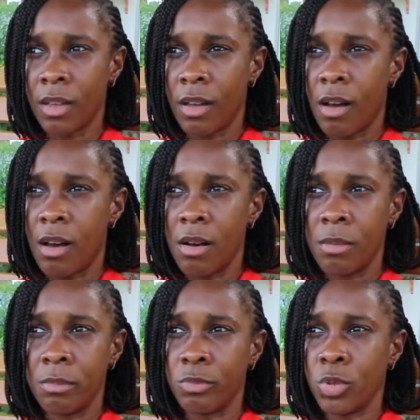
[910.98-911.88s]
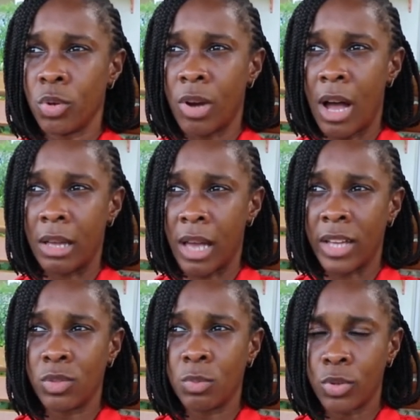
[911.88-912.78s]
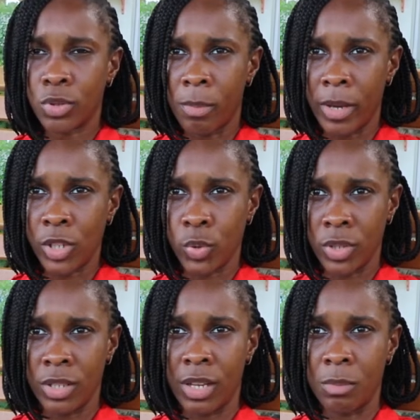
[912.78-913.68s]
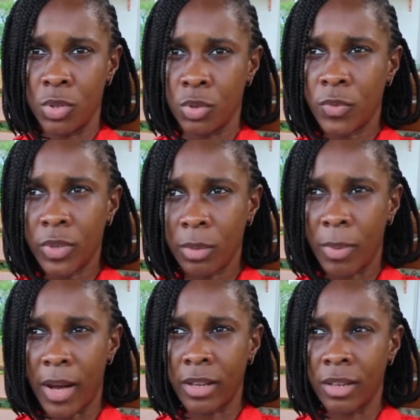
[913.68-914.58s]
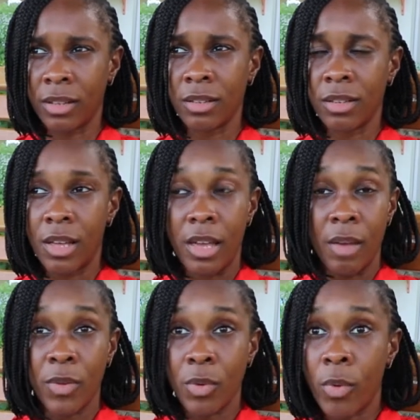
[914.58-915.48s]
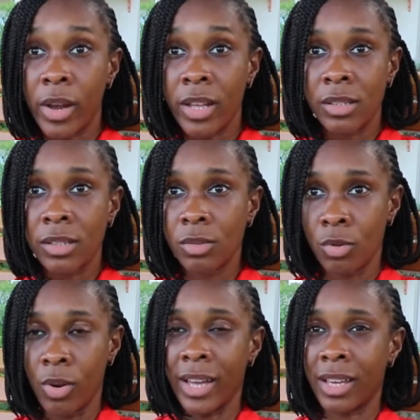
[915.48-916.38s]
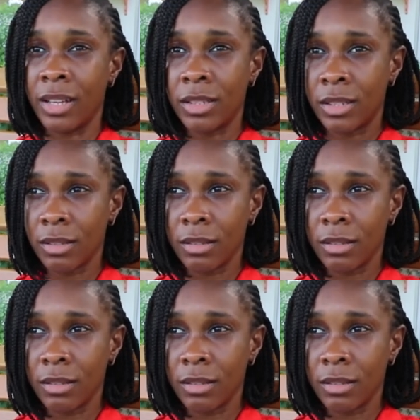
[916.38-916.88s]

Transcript: Um, you know, I, I do most of my training at Mindoo Park and if it rains, you know, I can't